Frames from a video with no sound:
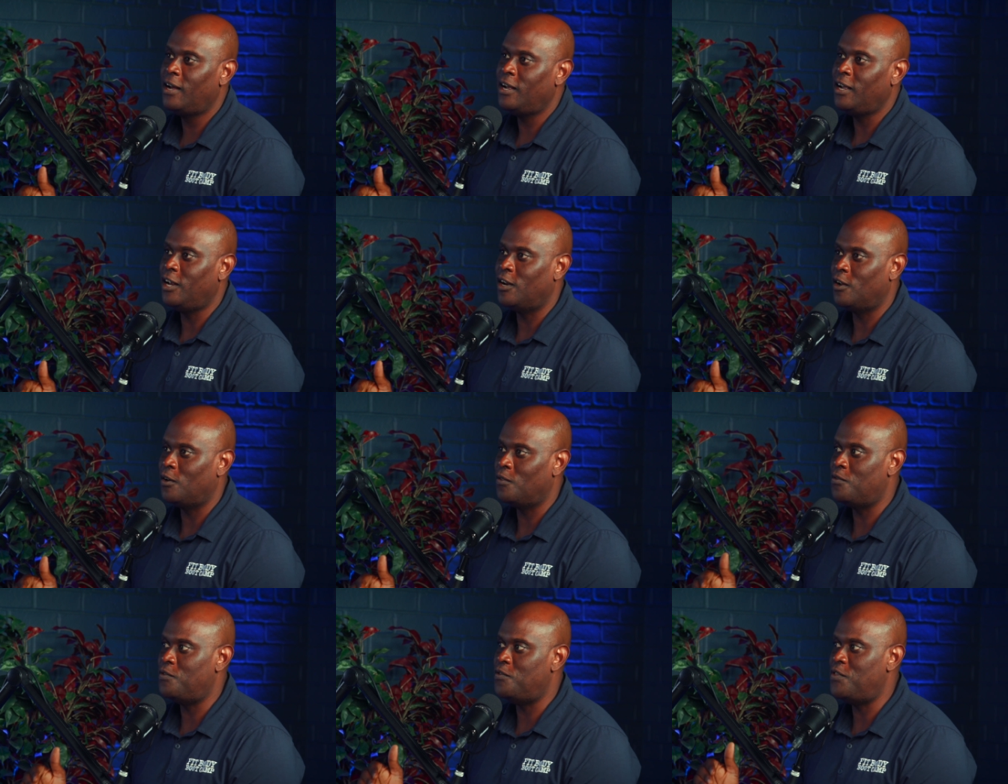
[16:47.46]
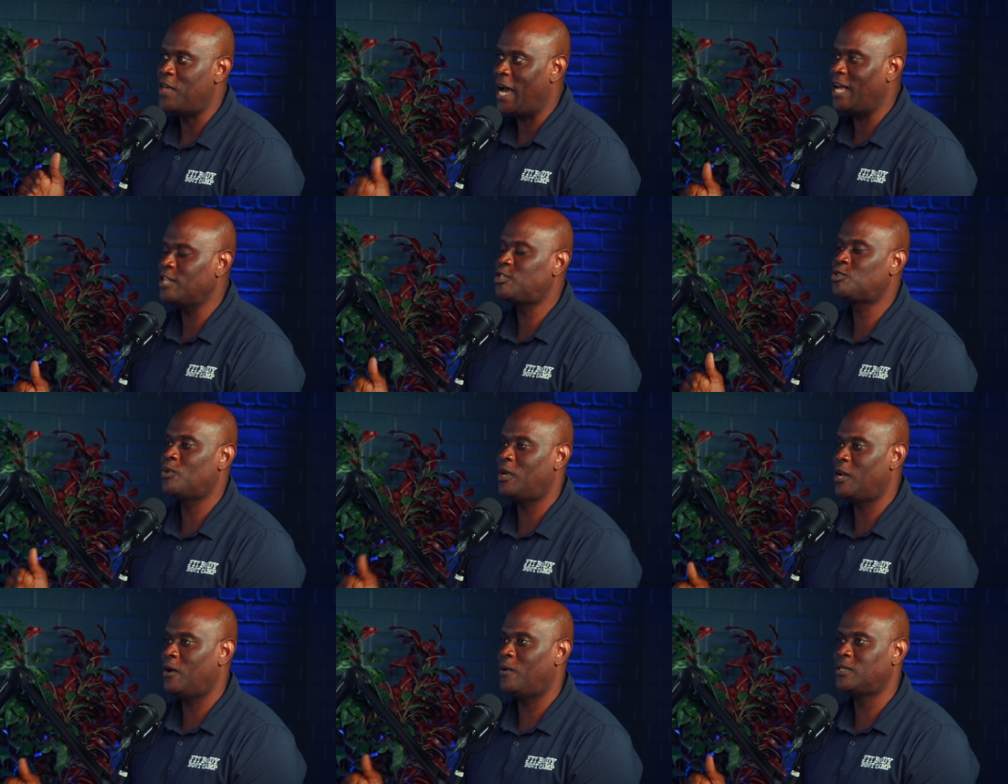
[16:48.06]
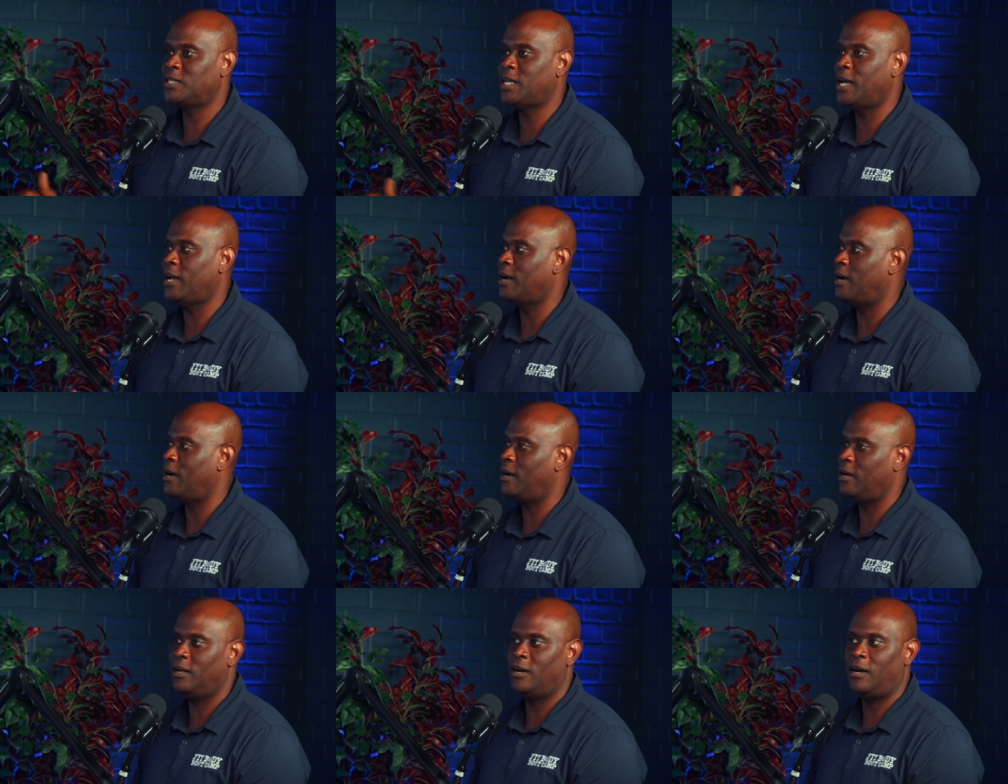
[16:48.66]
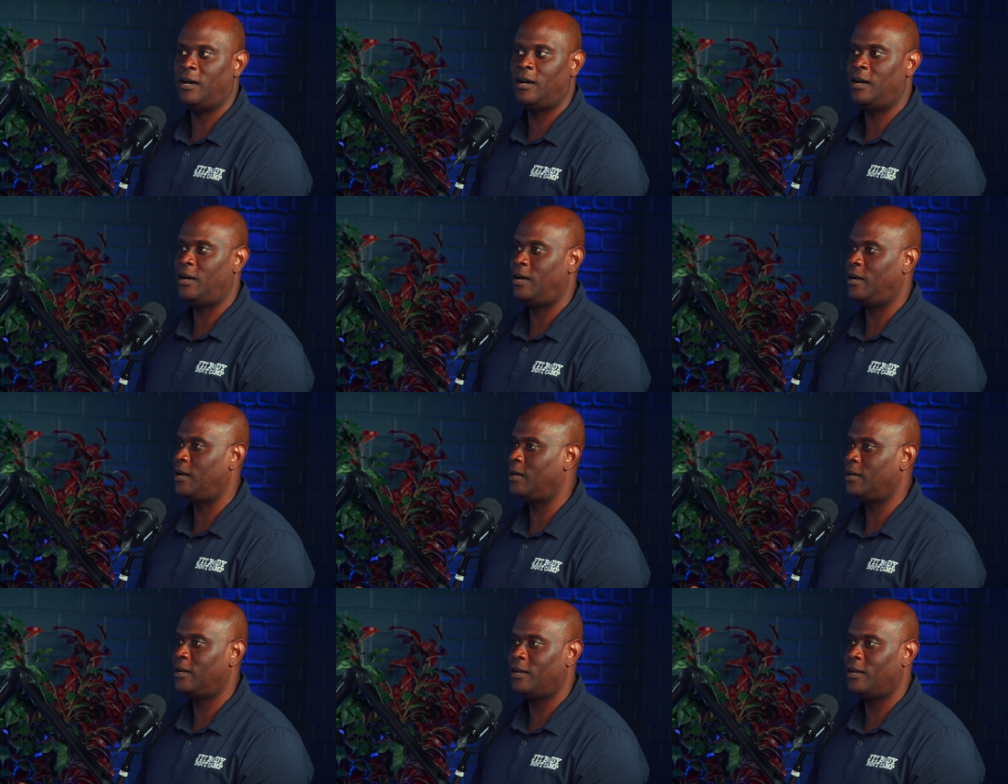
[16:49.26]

you know, that's when I was like, uh-uh,